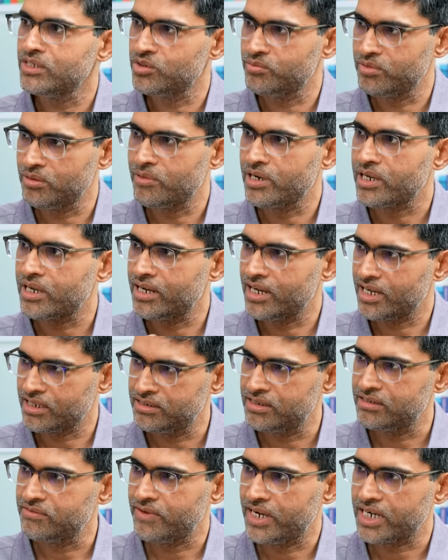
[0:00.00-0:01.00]
so people can
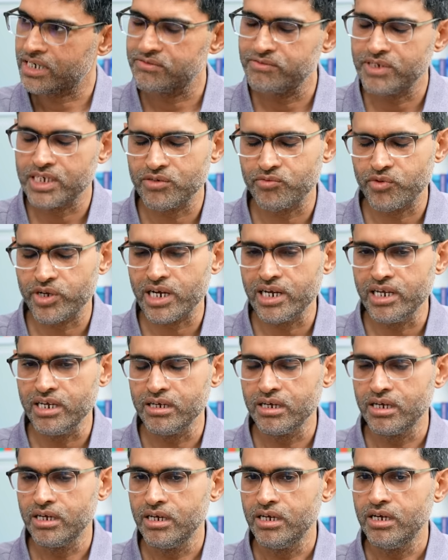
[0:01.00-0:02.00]
access facts very quickly.
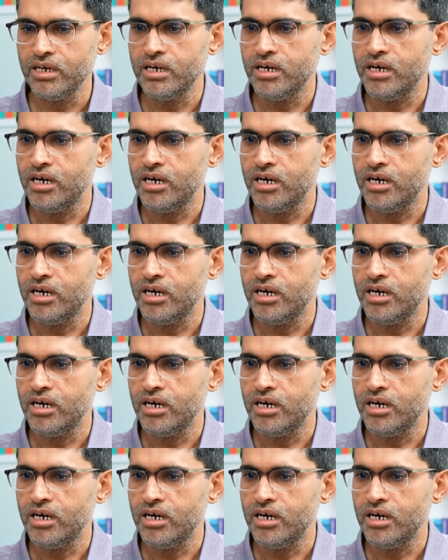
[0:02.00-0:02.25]
Mm -hmm.